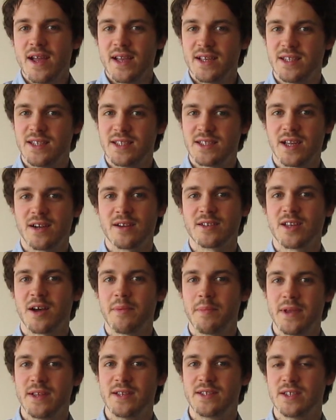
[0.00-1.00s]
is sucked
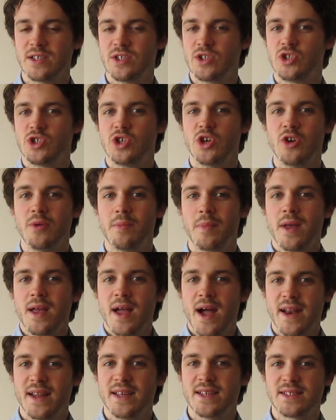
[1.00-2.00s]
up into this tube,
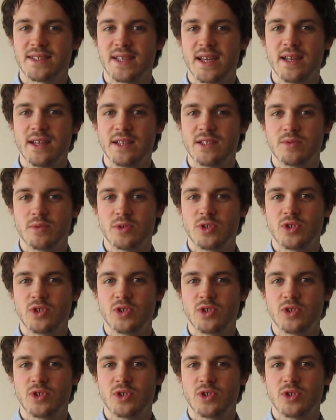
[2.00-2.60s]
and it's sent into a